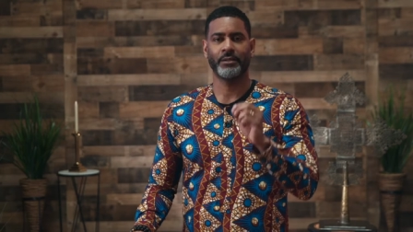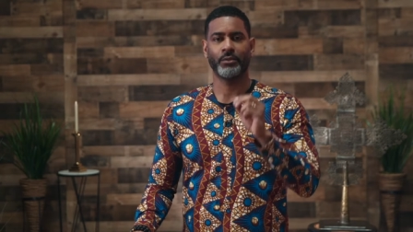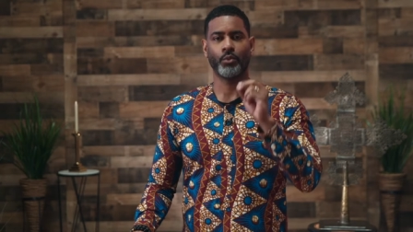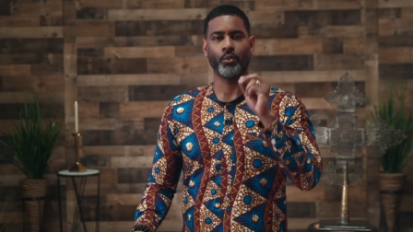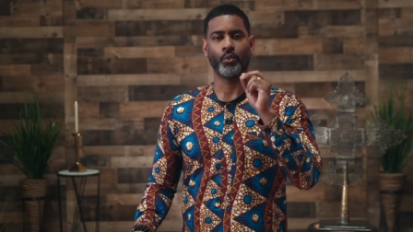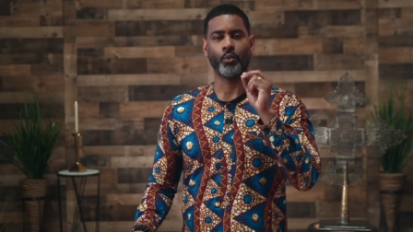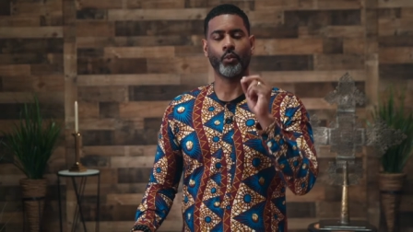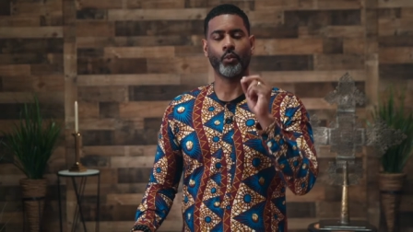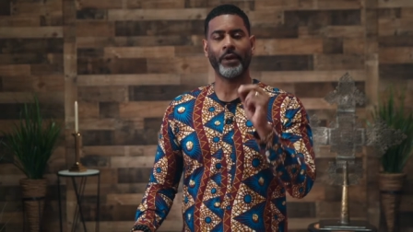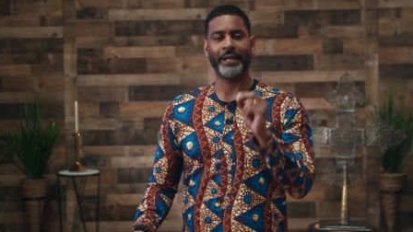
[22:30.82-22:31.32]

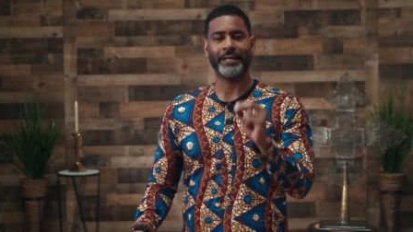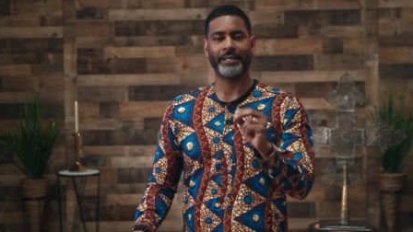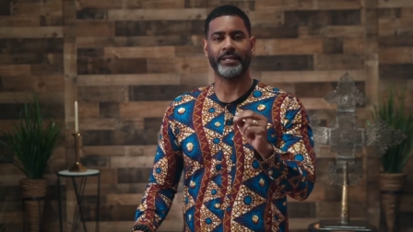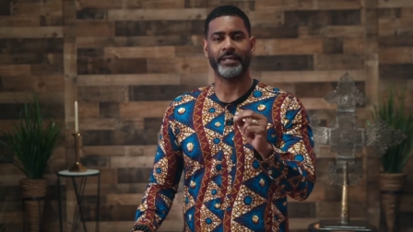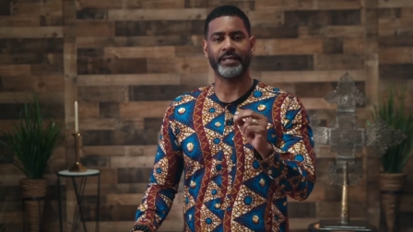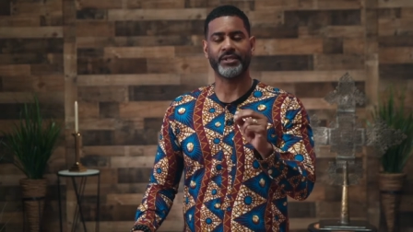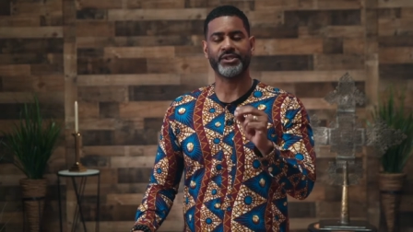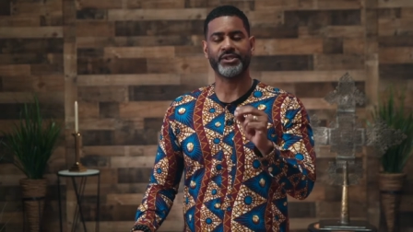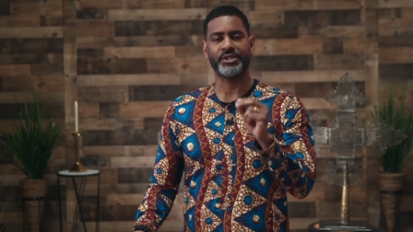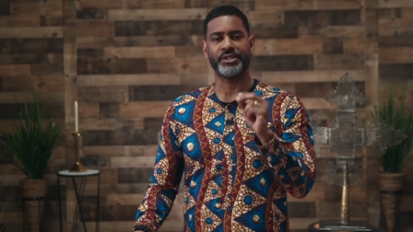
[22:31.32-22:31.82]

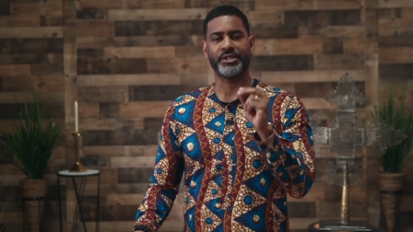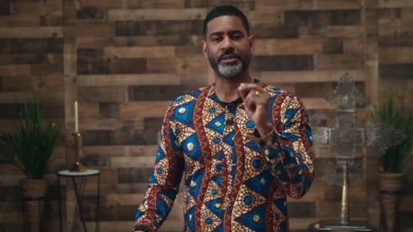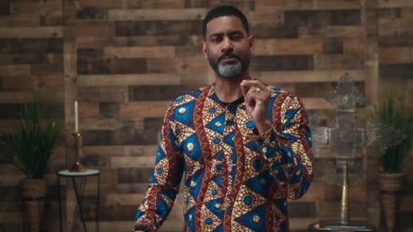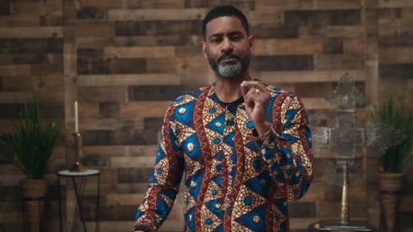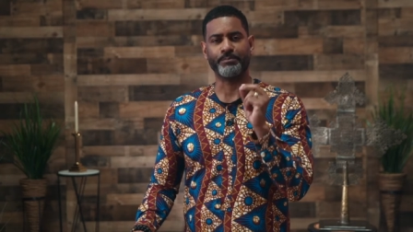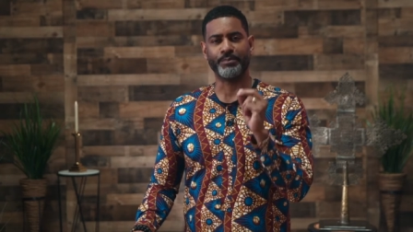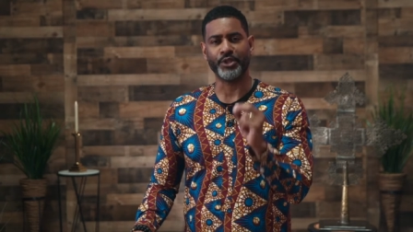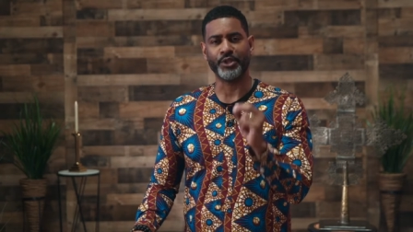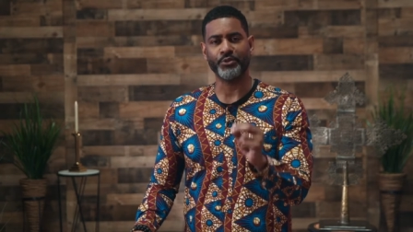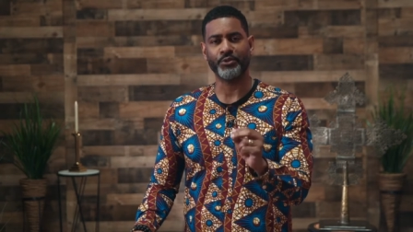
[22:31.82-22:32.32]
witness the
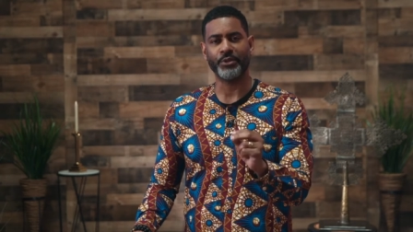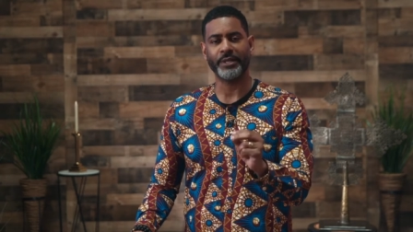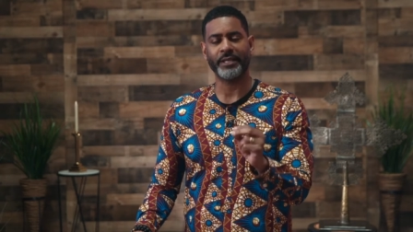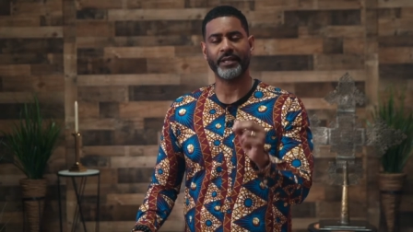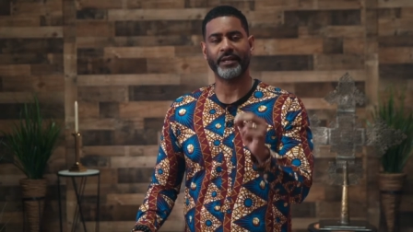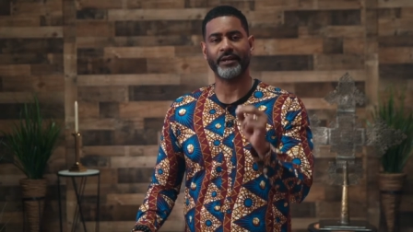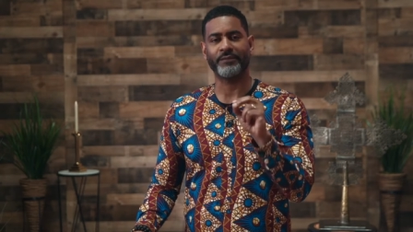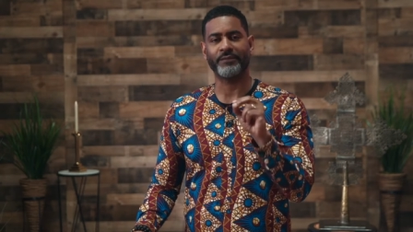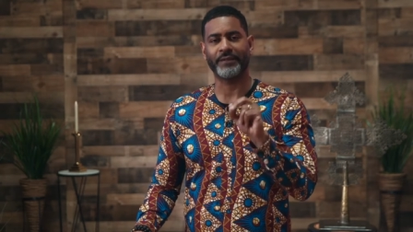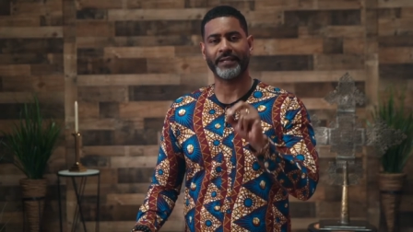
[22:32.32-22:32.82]
beauty
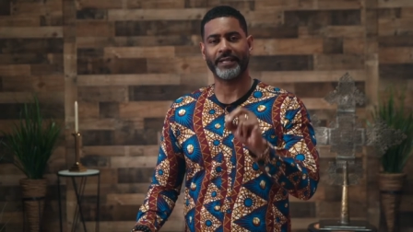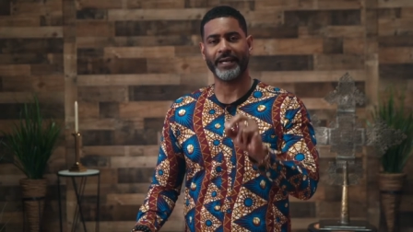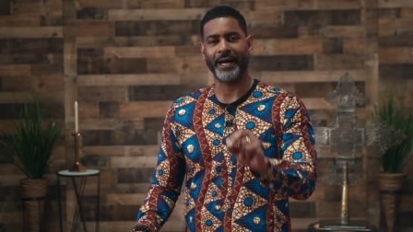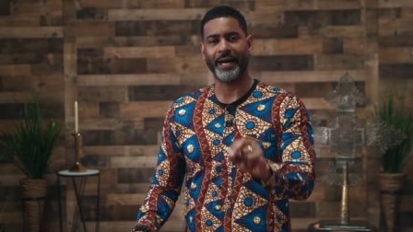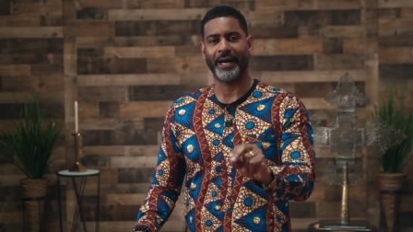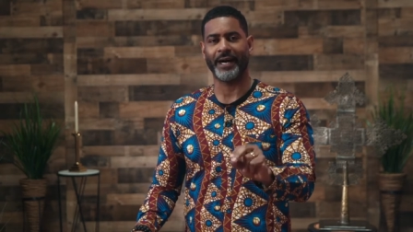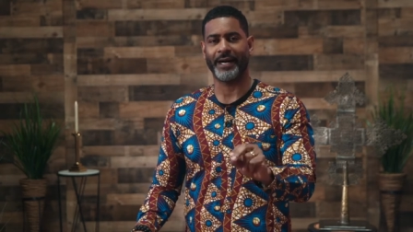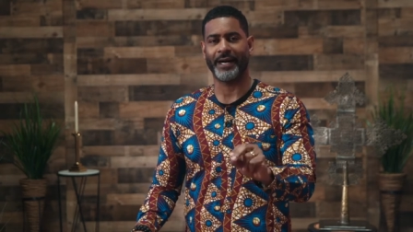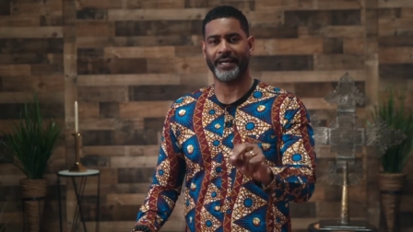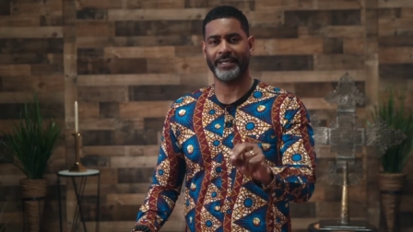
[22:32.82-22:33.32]
of
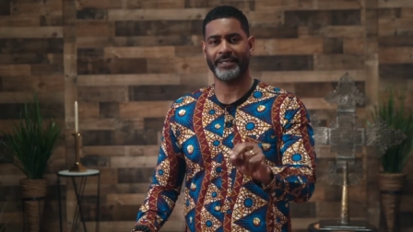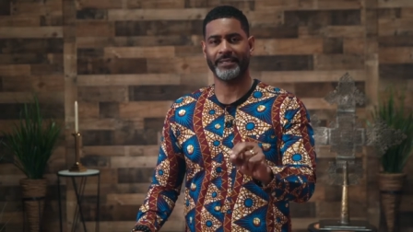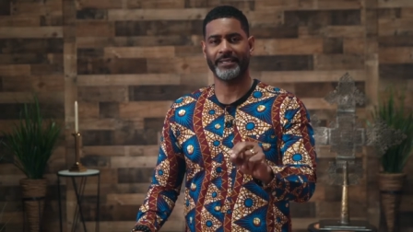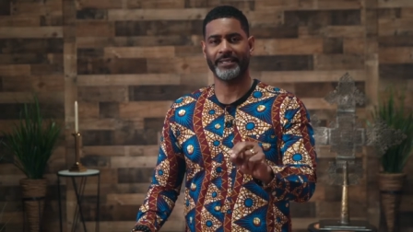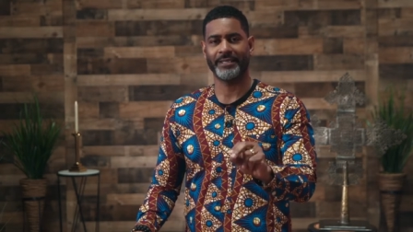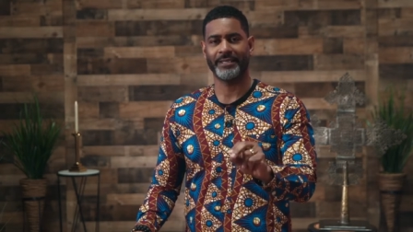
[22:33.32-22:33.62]
God